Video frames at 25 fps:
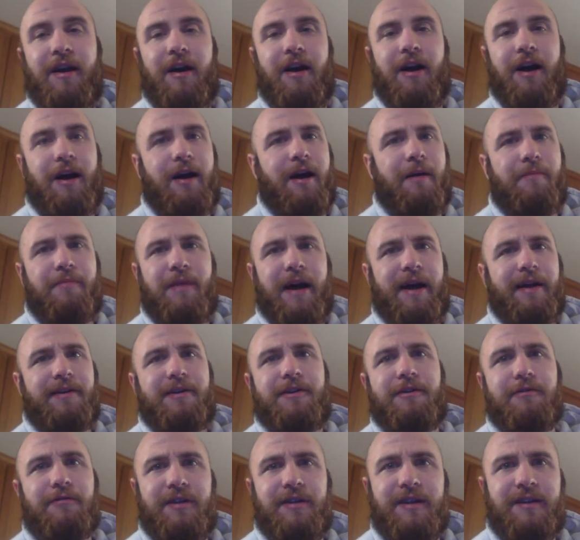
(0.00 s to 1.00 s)
I'm not
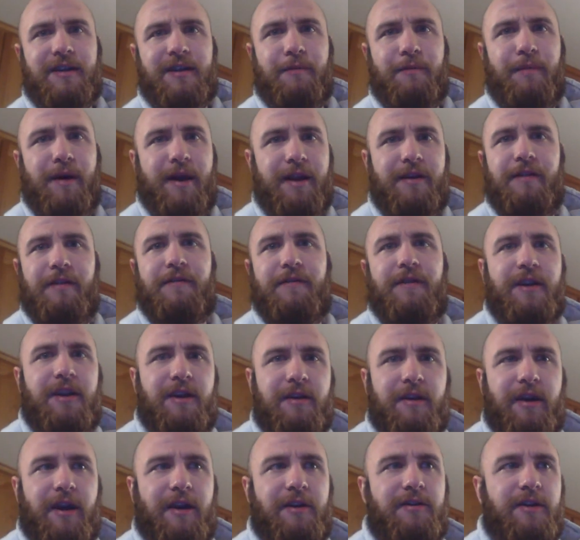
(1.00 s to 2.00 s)
nearly as competitive in
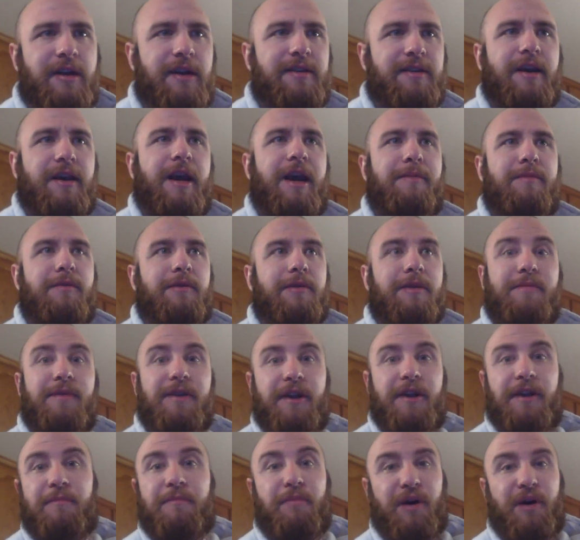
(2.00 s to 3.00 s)
EDH as I am in
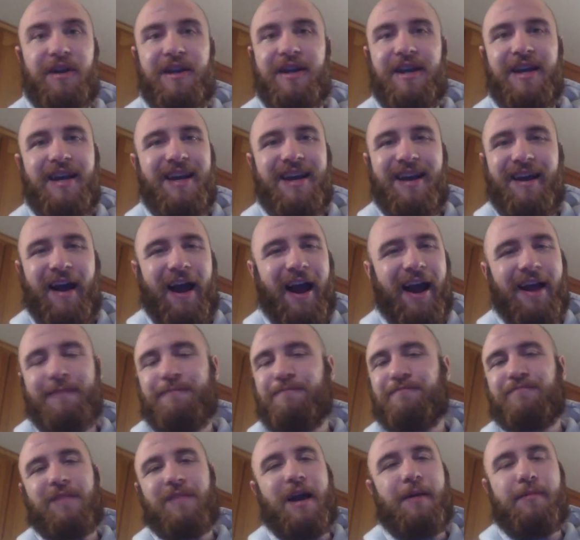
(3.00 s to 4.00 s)
Limited, but
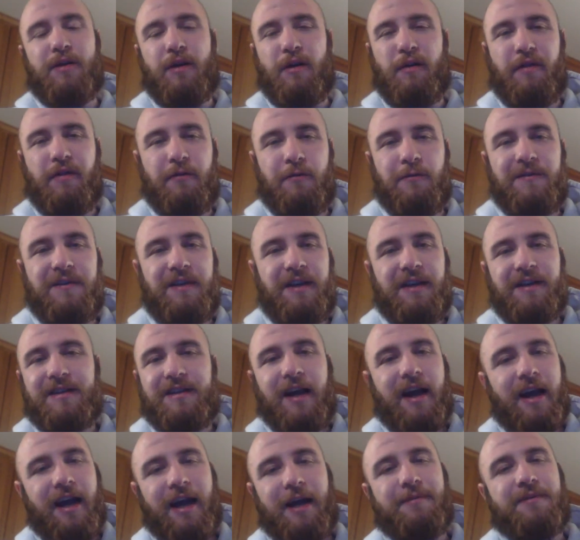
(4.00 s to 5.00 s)
I'm an
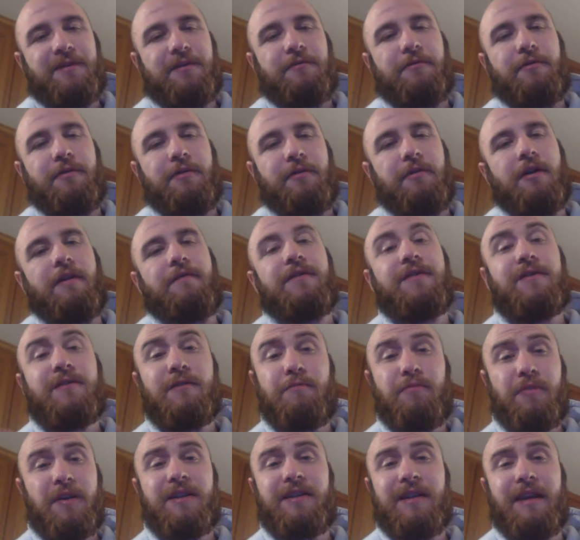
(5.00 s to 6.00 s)
enthusiast. I absolutely love it.
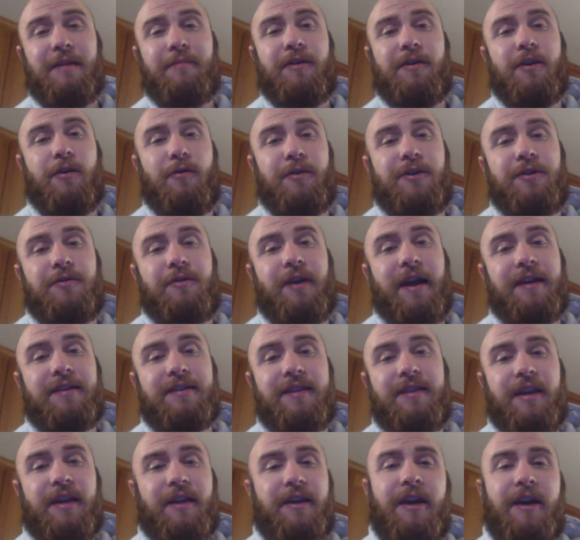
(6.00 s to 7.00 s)
So please let me know what you
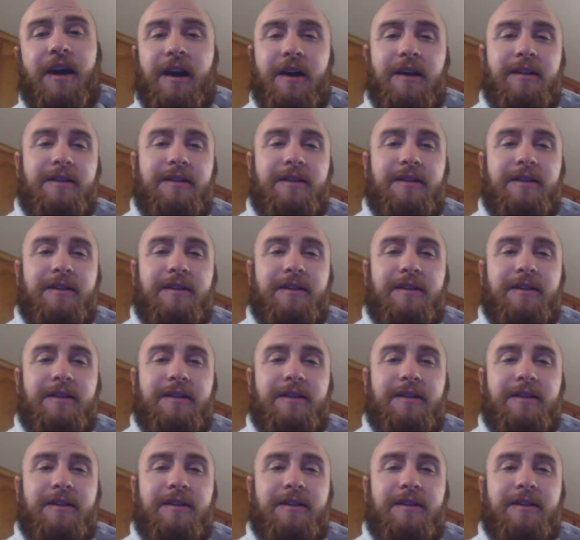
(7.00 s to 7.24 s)
guys think.